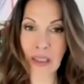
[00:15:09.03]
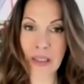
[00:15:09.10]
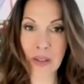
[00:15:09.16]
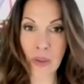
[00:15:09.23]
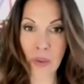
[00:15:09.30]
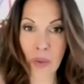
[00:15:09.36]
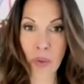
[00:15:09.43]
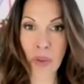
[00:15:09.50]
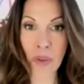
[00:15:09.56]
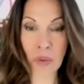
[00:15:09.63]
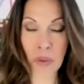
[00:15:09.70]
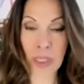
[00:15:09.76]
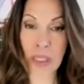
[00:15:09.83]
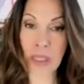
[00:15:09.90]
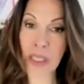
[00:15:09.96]
the golden
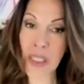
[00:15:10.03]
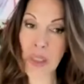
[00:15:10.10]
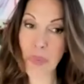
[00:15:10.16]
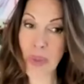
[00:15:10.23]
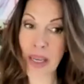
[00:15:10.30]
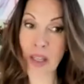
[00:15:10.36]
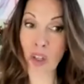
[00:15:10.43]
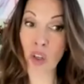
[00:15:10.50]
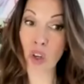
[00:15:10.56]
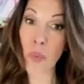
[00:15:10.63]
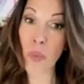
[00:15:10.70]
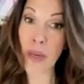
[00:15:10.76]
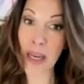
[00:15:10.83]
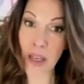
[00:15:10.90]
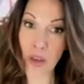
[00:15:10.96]
crystalline spine, go
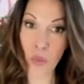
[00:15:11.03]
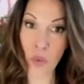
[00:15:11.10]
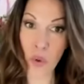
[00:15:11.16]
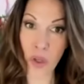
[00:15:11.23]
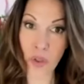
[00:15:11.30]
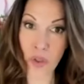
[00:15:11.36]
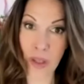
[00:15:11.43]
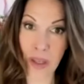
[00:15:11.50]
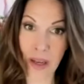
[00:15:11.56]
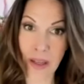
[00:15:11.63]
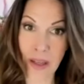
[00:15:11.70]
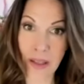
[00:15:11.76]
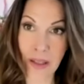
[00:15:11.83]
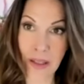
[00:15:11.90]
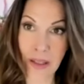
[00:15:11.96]
back and watch that,